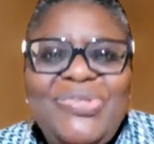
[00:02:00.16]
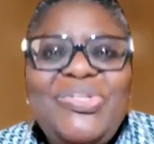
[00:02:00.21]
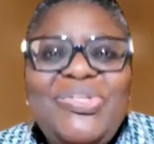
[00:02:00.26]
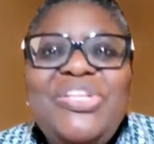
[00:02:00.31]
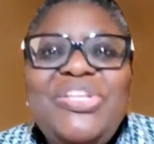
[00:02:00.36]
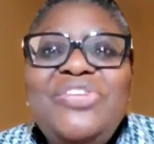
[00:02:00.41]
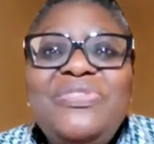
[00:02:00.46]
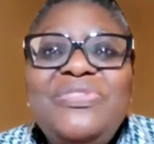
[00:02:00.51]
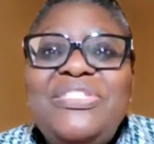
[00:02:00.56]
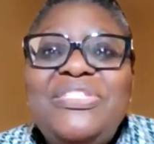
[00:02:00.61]
so
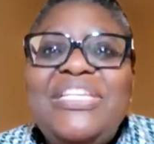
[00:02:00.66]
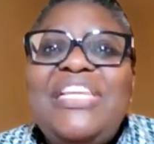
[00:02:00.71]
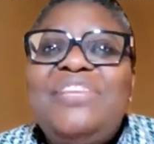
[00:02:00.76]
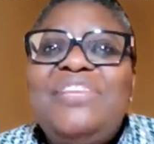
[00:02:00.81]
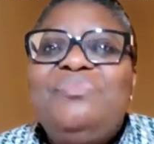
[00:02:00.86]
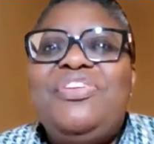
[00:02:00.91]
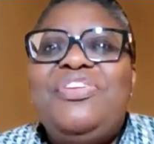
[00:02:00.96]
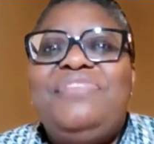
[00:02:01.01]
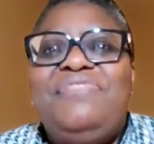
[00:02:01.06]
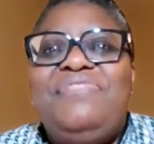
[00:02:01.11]
they don't
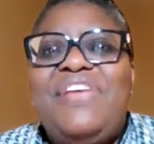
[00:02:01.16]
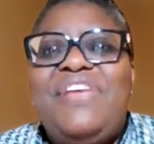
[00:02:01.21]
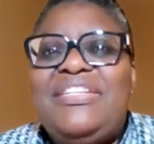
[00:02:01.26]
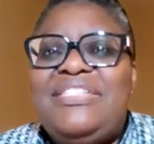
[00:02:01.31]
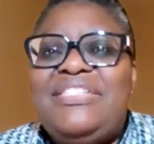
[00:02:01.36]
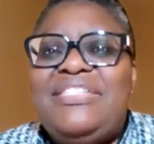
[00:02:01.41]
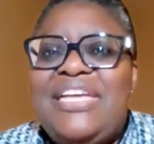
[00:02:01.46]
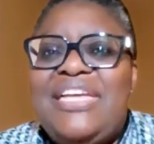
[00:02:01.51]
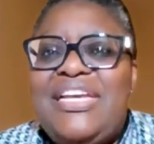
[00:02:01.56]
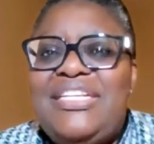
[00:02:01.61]
celebrate
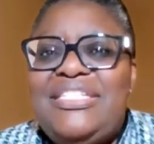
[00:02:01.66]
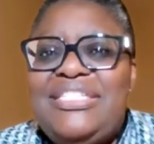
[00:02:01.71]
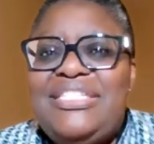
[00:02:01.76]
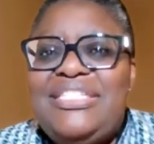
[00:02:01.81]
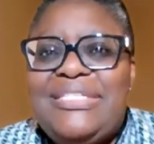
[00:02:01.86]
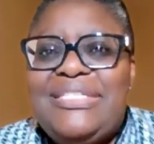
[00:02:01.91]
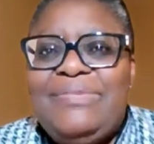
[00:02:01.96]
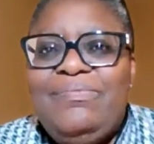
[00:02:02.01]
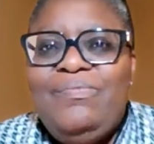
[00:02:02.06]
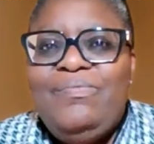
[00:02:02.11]

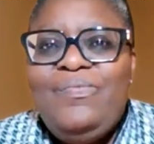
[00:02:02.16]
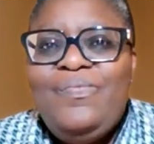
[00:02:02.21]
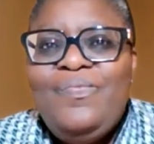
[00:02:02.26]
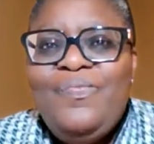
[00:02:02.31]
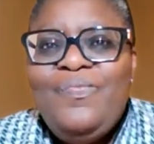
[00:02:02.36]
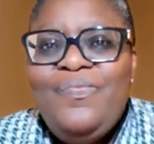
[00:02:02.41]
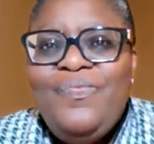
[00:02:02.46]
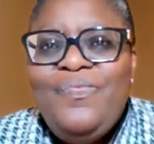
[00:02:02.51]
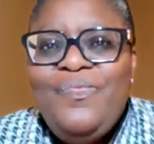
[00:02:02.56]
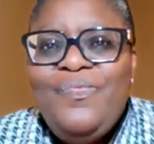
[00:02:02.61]
Valentine's.
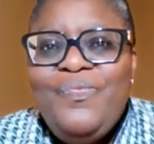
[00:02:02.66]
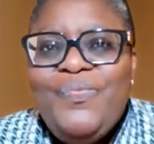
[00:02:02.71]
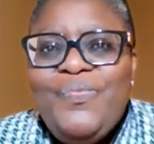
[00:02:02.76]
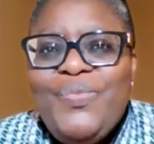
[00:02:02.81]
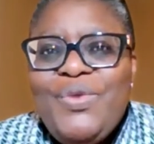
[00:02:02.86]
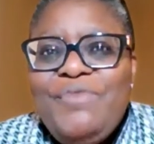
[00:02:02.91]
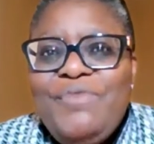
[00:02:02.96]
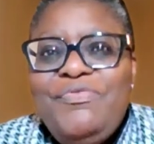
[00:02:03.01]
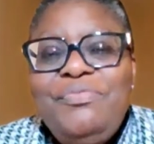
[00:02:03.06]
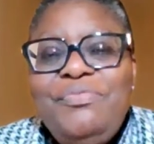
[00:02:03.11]

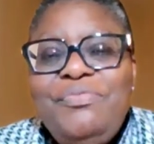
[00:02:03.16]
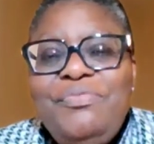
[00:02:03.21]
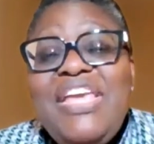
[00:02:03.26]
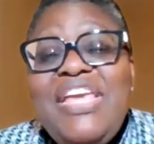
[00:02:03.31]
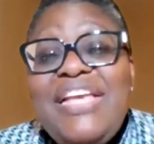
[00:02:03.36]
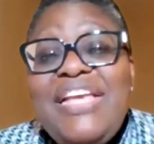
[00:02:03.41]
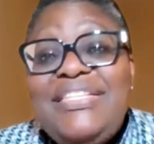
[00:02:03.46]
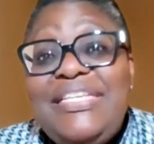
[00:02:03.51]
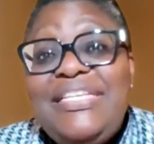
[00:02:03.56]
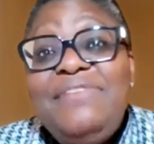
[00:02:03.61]
For
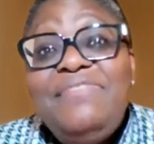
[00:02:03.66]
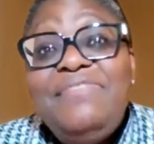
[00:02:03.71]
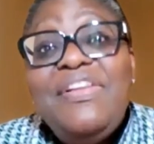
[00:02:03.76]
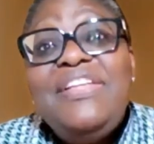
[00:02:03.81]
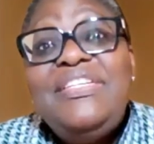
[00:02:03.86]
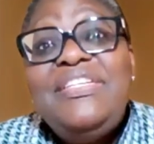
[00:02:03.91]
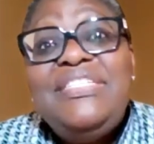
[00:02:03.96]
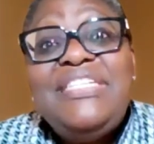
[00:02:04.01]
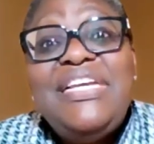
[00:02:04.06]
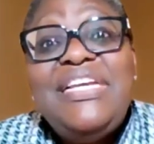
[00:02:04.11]
me, I see
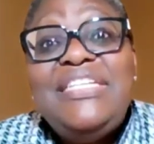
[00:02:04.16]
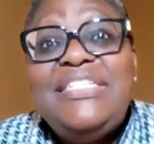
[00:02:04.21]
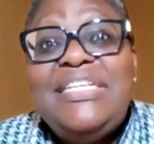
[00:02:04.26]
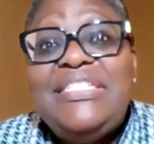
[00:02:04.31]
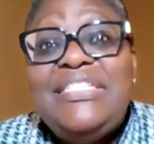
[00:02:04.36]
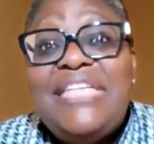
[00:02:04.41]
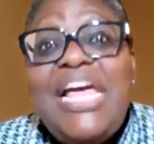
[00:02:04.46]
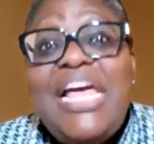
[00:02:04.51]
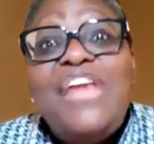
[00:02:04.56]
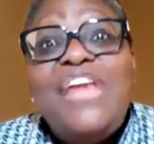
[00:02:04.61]
Valentine's
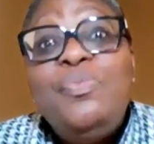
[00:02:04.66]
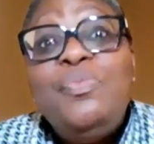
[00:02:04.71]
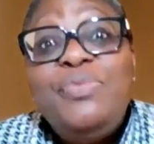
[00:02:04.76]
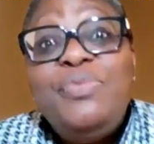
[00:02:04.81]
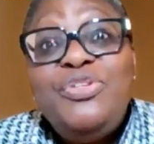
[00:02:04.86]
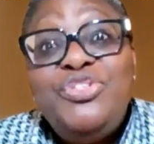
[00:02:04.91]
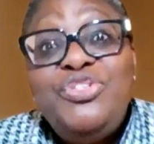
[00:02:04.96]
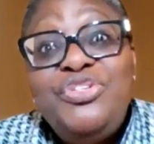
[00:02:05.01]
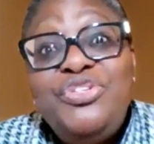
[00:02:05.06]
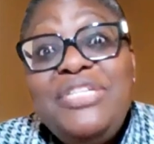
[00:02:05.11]
as an
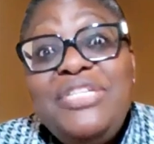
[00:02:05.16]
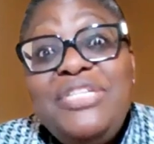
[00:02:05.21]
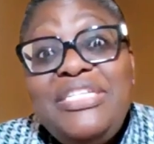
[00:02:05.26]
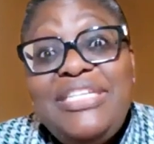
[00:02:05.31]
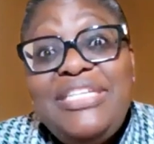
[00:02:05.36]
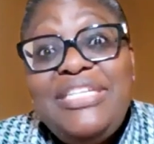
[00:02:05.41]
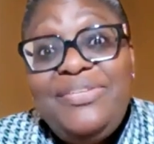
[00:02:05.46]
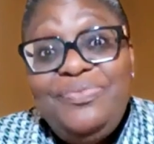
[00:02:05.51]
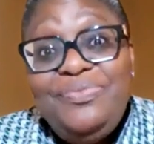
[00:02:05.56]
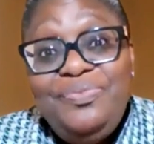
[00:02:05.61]

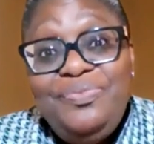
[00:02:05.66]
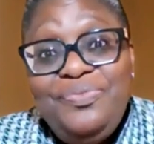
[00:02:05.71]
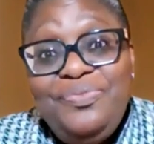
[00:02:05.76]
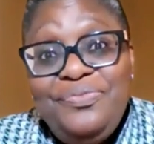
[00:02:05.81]
opportunity